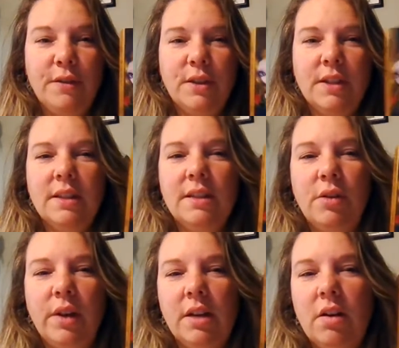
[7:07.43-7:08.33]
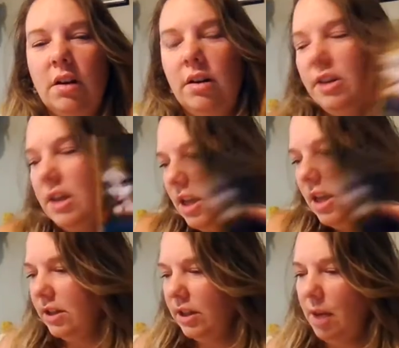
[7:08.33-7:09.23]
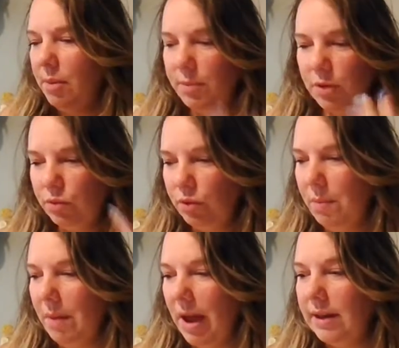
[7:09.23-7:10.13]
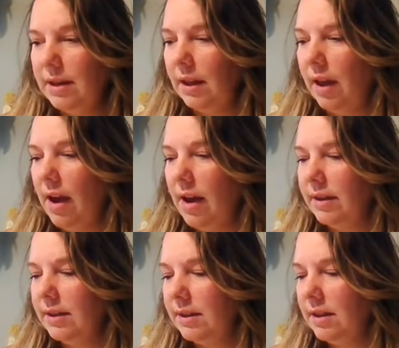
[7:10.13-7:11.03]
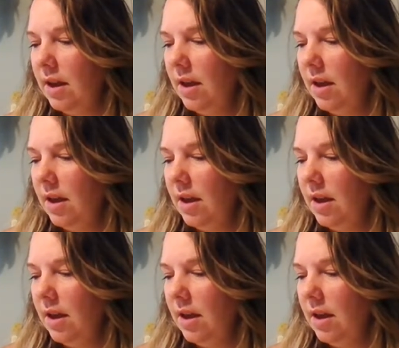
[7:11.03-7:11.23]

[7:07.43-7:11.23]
So this is a great card to come up, just reminding us